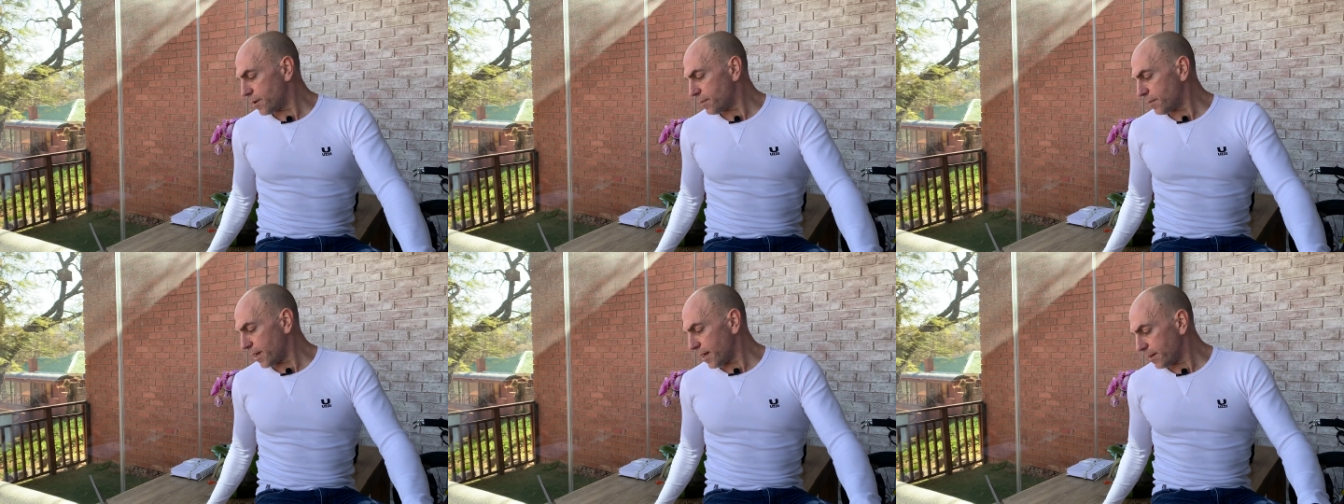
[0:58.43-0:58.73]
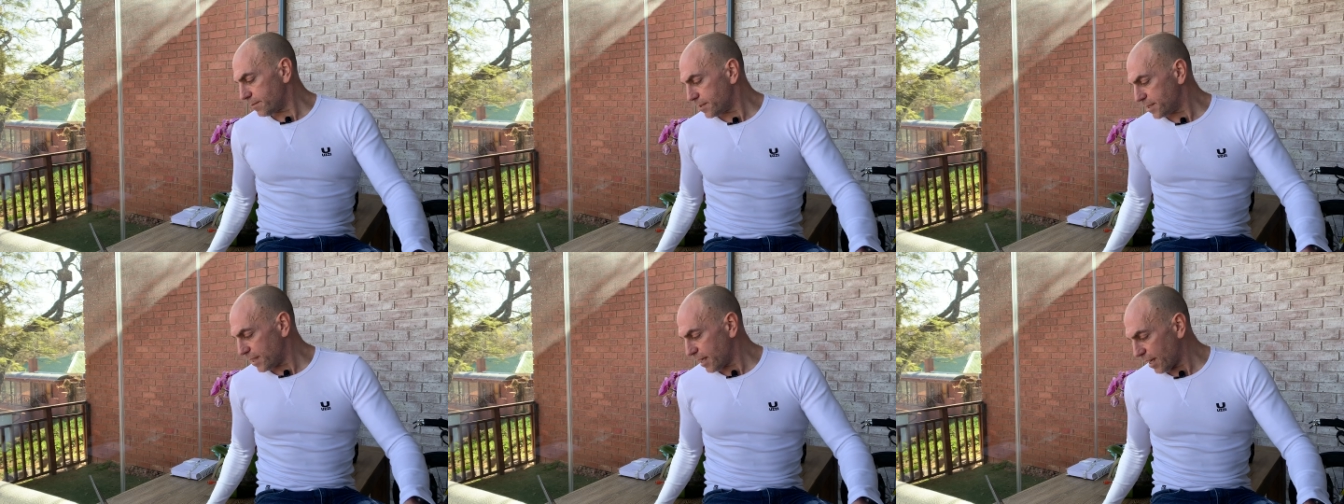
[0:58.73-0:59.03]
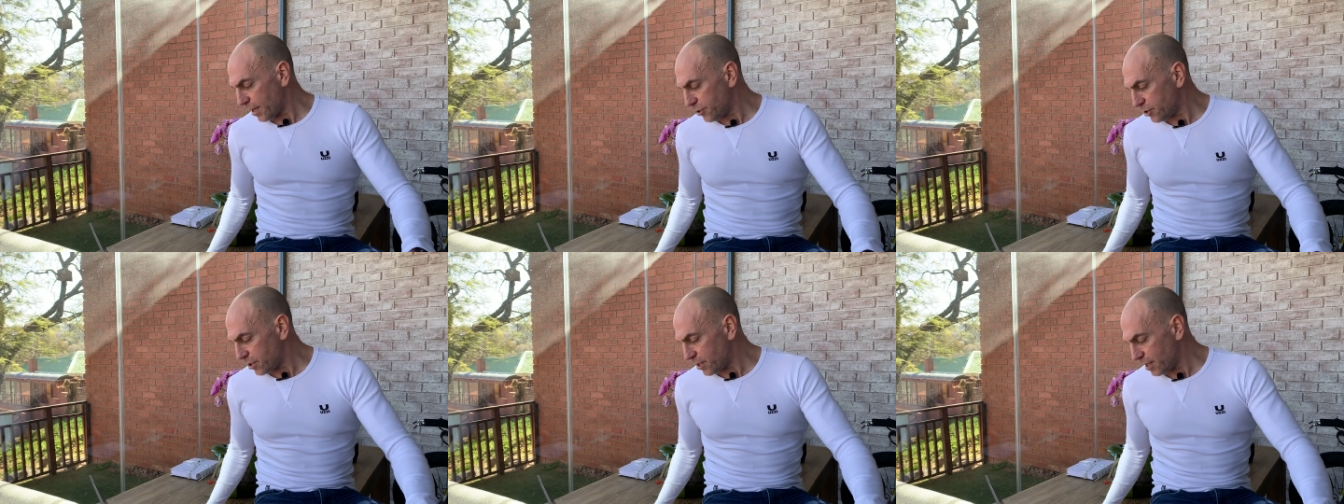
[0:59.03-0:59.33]
My
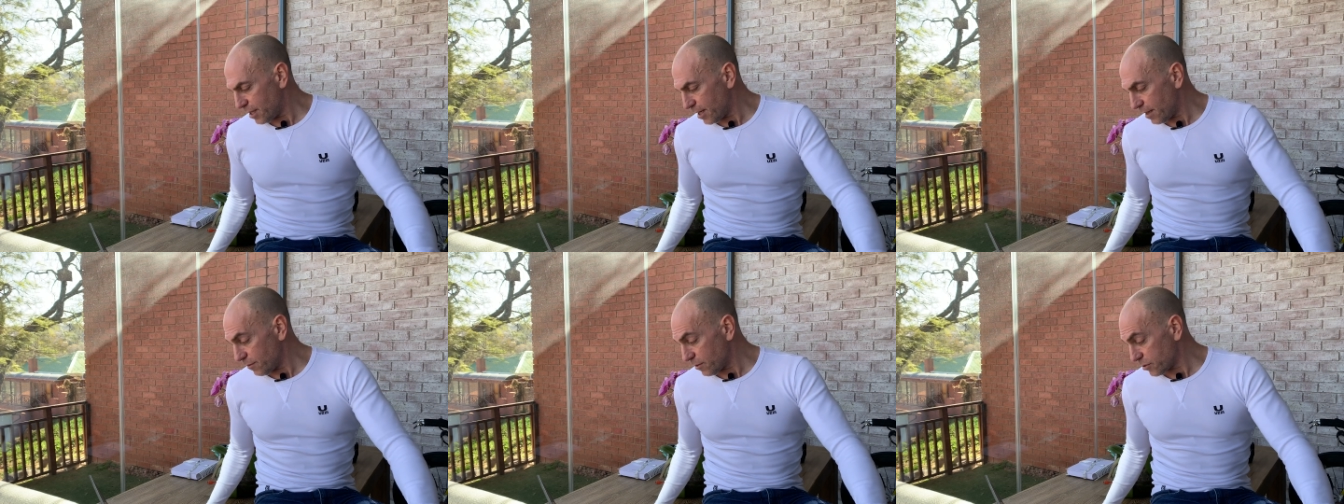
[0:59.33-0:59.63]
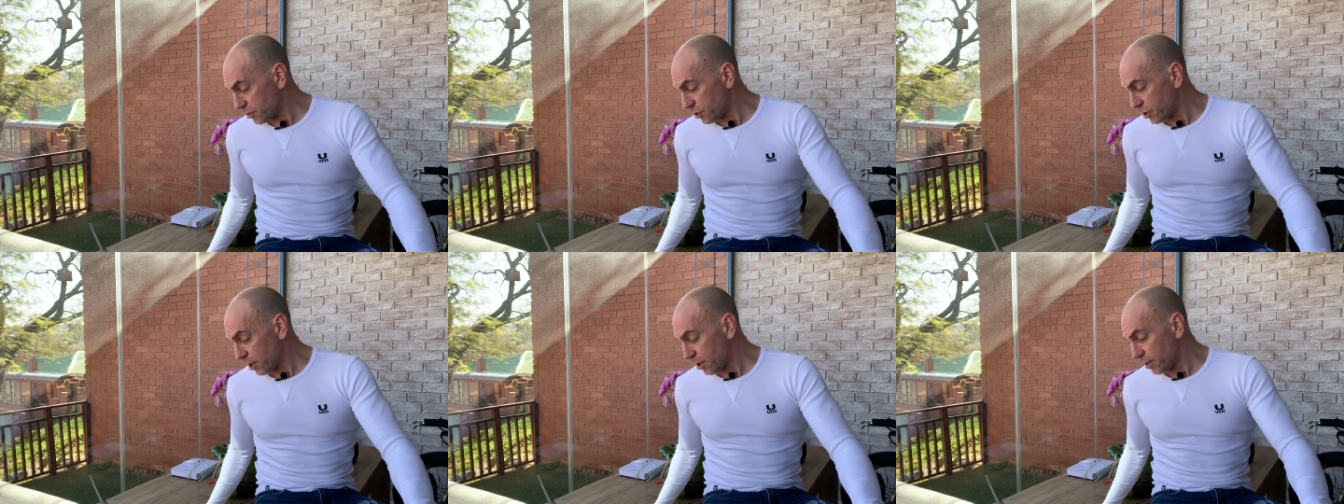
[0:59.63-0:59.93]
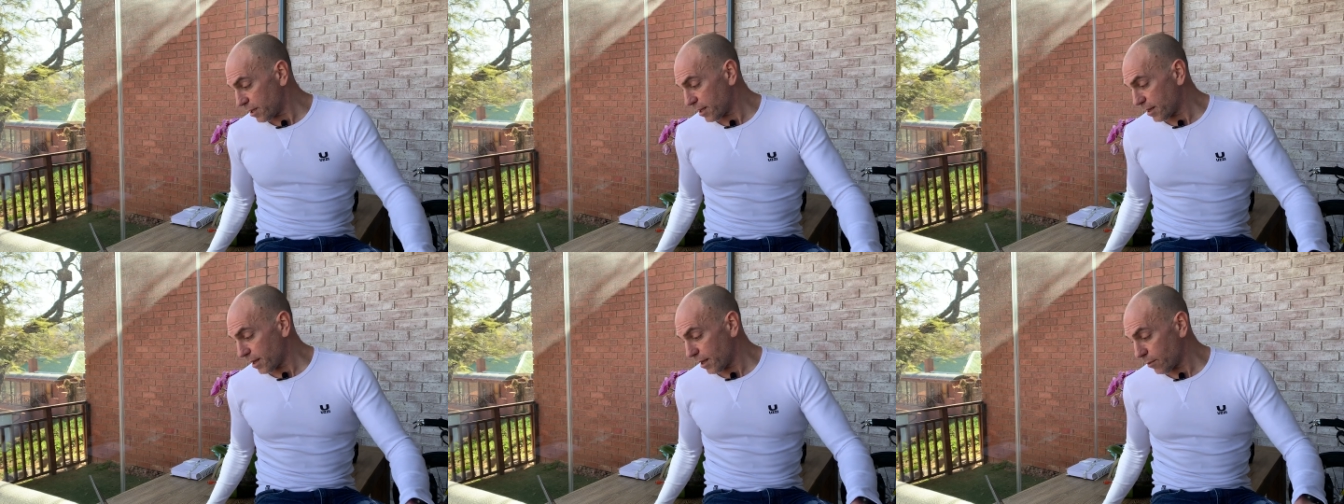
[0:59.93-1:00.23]
MCHC levels show
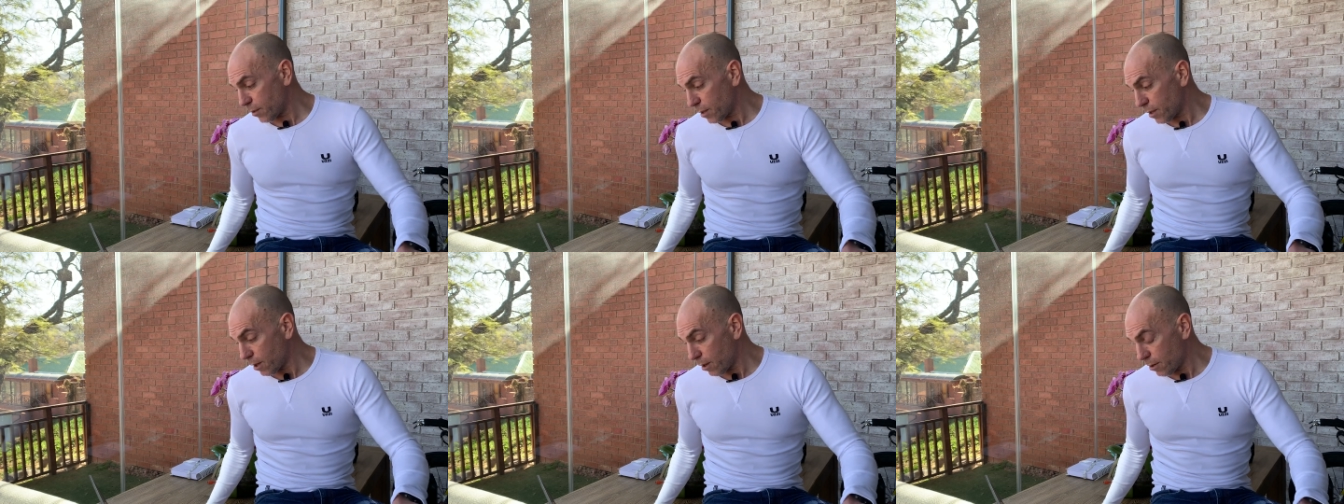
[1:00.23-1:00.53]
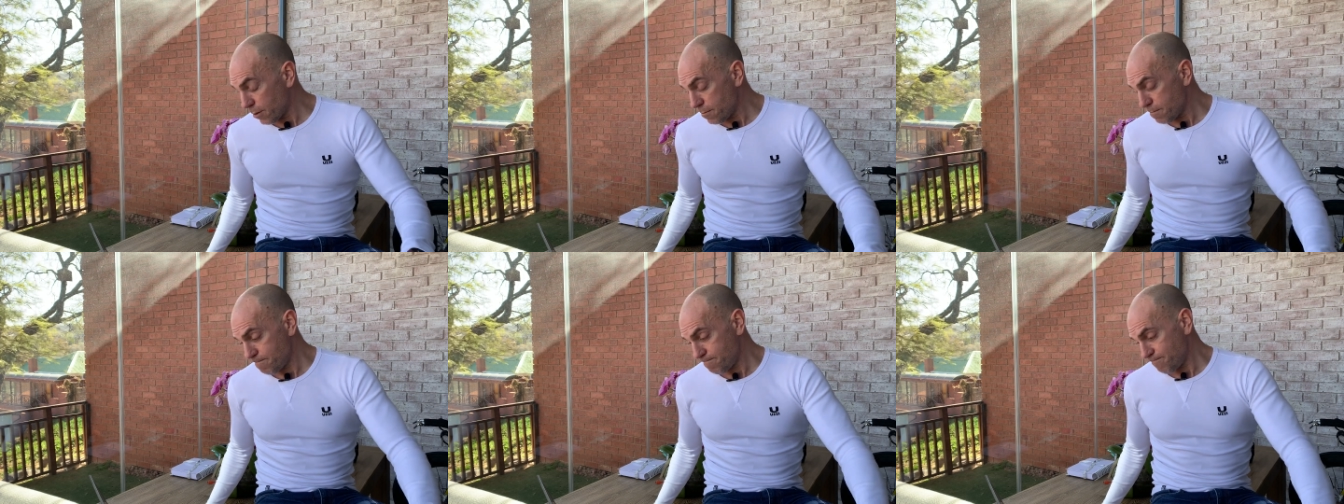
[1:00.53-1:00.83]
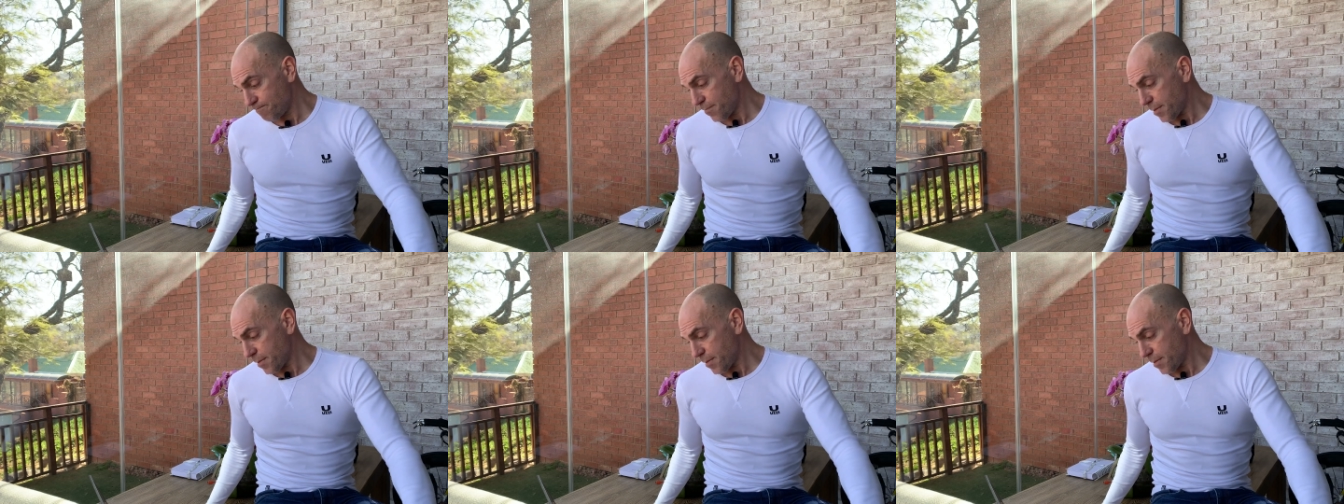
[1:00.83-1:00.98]
that they were low.